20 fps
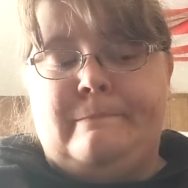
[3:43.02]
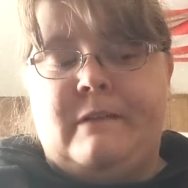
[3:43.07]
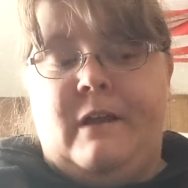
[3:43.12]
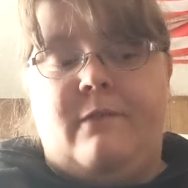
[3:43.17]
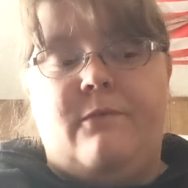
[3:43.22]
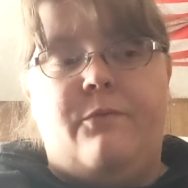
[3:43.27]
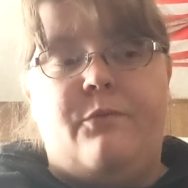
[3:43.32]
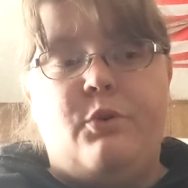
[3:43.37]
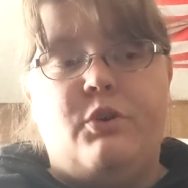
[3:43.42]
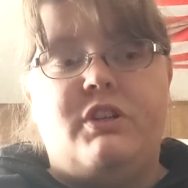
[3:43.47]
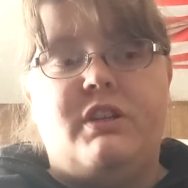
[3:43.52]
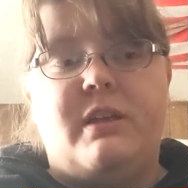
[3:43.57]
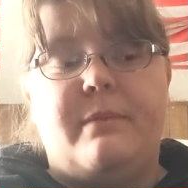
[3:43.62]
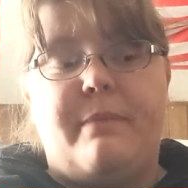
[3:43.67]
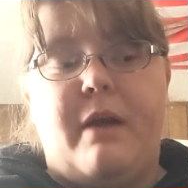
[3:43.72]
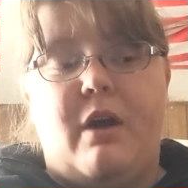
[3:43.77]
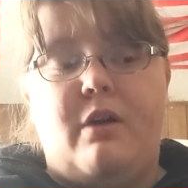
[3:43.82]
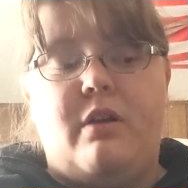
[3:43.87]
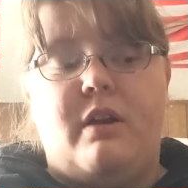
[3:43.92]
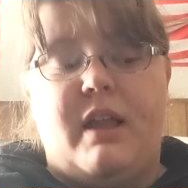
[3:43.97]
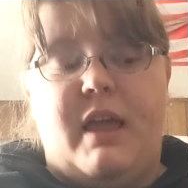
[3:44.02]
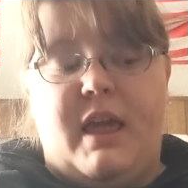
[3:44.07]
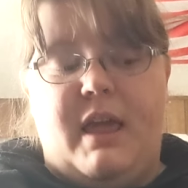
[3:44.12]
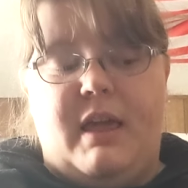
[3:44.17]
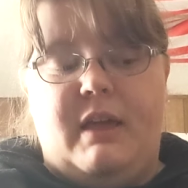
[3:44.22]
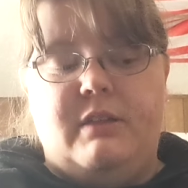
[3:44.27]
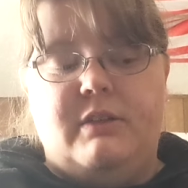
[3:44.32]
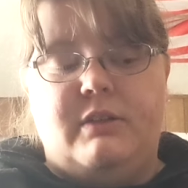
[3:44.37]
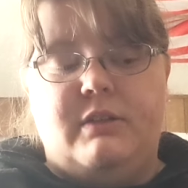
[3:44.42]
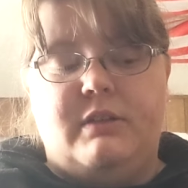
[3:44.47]
Unfortunately, powdered
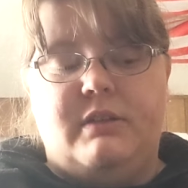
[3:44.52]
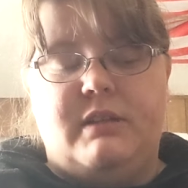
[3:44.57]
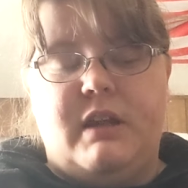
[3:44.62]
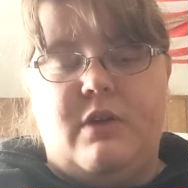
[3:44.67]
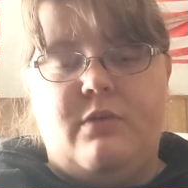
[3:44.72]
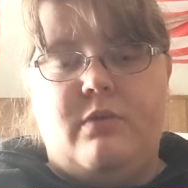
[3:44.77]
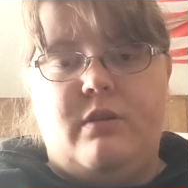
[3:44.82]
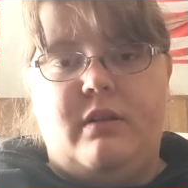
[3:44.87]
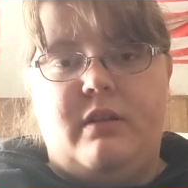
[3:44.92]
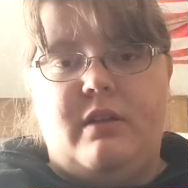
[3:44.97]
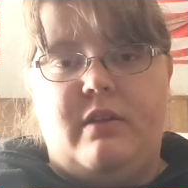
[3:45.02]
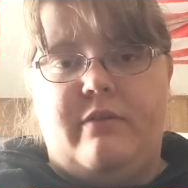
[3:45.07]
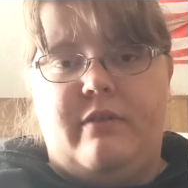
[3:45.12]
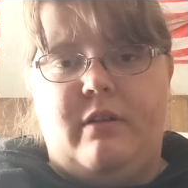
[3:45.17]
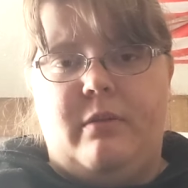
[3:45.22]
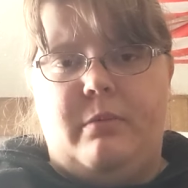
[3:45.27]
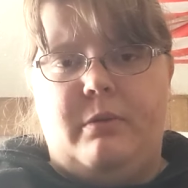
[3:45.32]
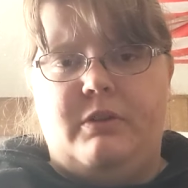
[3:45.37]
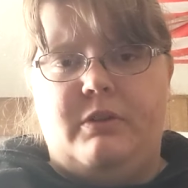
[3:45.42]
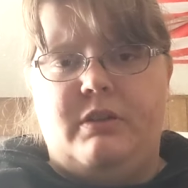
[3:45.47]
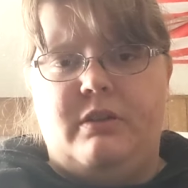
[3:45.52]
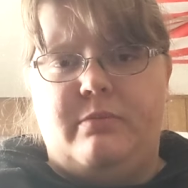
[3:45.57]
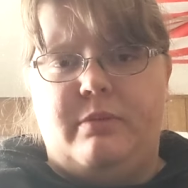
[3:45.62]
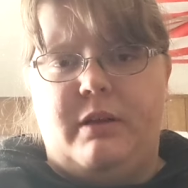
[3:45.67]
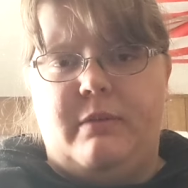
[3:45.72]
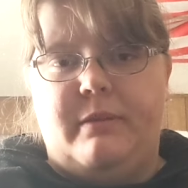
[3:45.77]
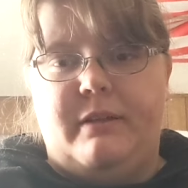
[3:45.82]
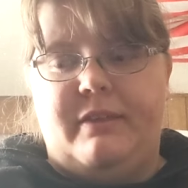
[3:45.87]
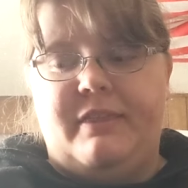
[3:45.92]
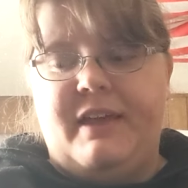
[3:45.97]
eggs is not readily available to the
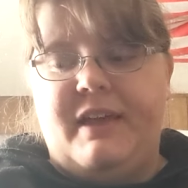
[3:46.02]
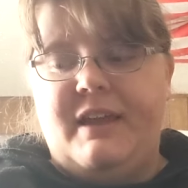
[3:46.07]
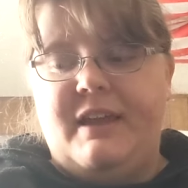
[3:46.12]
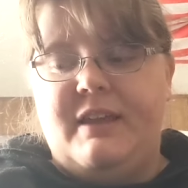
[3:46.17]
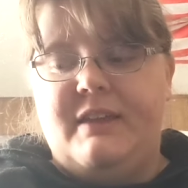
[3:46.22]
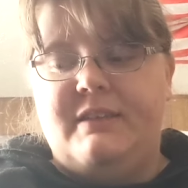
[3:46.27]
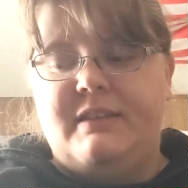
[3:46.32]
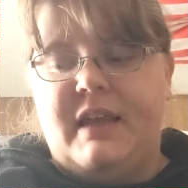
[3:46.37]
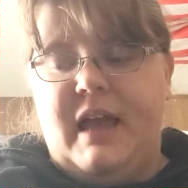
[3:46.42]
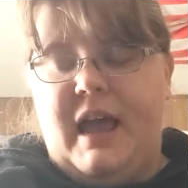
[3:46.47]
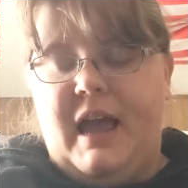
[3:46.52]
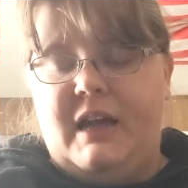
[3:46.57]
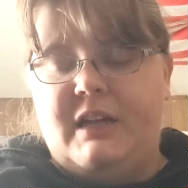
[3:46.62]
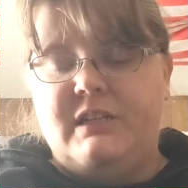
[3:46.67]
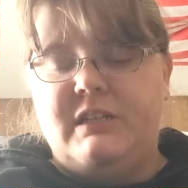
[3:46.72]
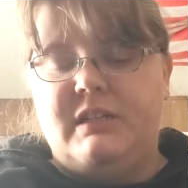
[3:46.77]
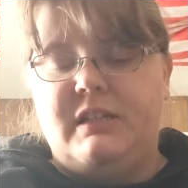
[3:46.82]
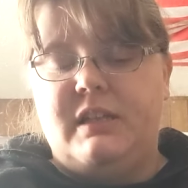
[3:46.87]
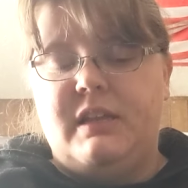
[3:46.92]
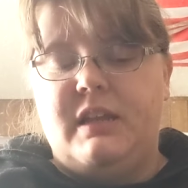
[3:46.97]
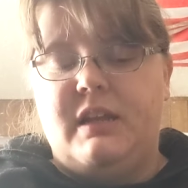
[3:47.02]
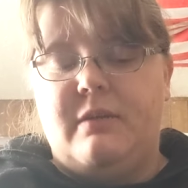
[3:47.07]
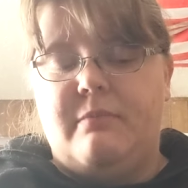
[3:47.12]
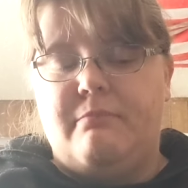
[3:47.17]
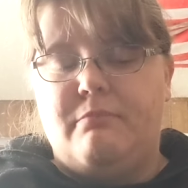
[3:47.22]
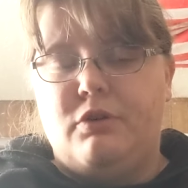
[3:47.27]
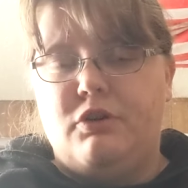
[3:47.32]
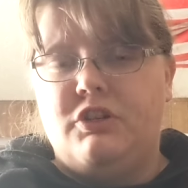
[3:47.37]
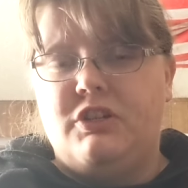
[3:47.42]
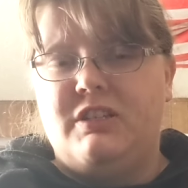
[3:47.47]
public. That is actually an
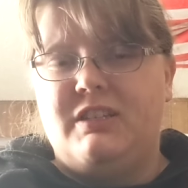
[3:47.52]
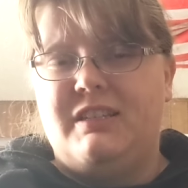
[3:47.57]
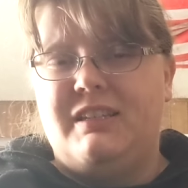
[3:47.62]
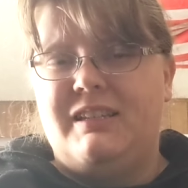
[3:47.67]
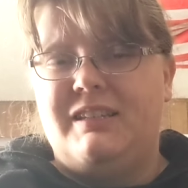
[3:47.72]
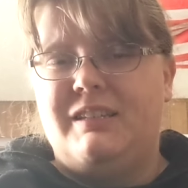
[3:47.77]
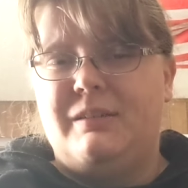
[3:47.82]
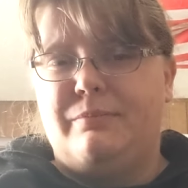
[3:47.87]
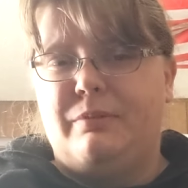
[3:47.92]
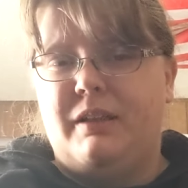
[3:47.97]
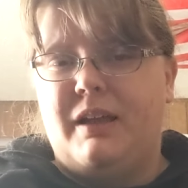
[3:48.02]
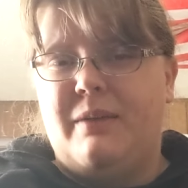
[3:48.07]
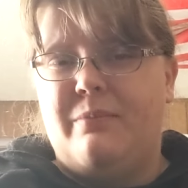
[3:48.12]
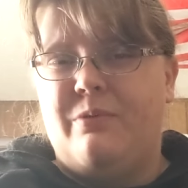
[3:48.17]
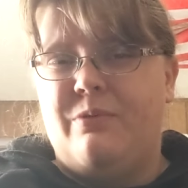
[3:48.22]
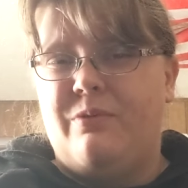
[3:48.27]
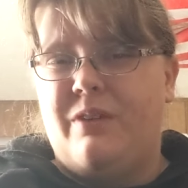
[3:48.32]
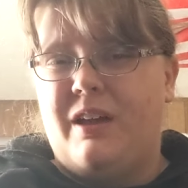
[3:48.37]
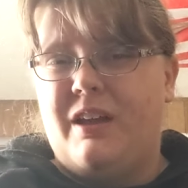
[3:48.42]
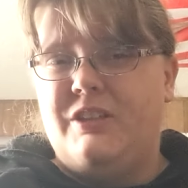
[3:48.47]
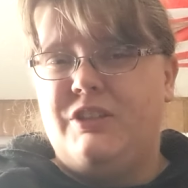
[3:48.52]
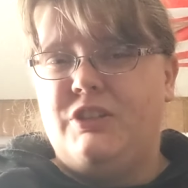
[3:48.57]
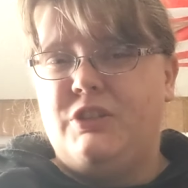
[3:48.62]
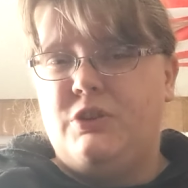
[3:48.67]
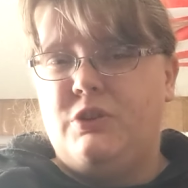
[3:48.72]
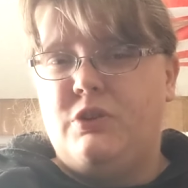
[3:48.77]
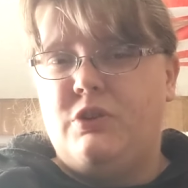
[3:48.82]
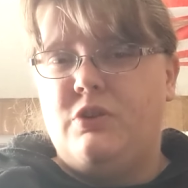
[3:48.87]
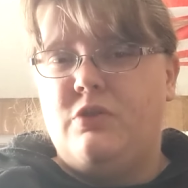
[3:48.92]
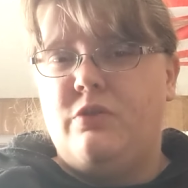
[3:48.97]
emergency supply provided
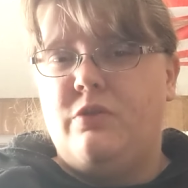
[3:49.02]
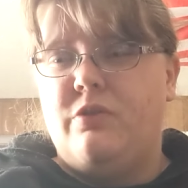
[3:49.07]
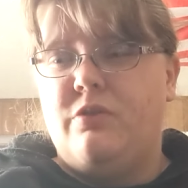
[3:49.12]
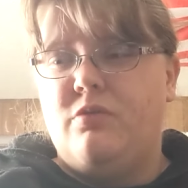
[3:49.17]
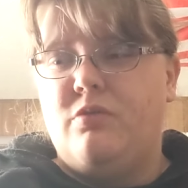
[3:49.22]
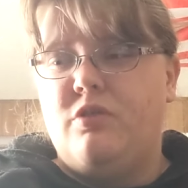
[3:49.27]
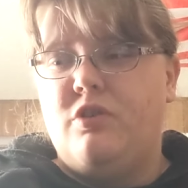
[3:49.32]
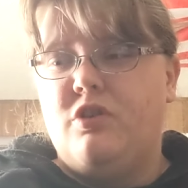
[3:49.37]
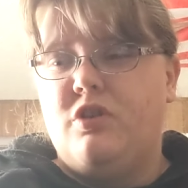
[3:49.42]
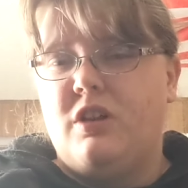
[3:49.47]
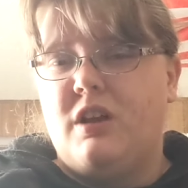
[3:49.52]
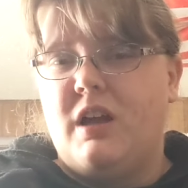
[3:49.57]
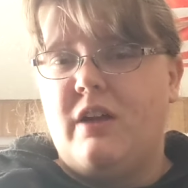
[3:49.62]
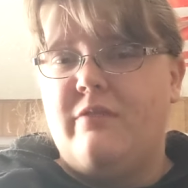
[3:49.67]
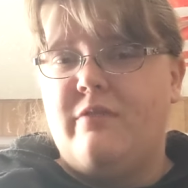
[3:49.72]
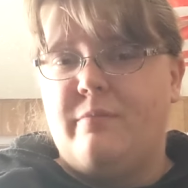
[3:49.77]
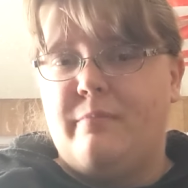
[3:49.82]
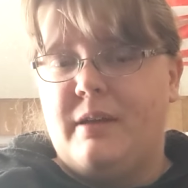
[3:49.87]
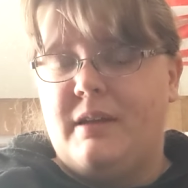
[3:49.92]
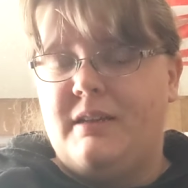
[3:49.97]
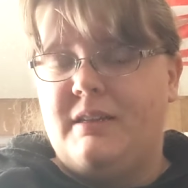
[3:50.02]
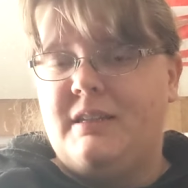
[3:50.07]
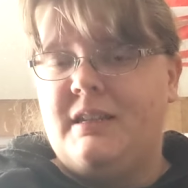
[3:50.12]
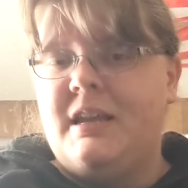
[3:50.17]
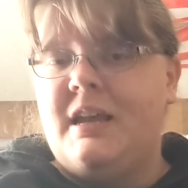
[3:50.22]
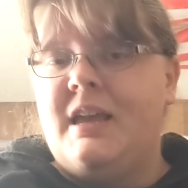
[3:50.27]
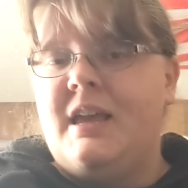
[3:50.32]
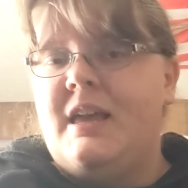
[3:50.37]
to you through your government.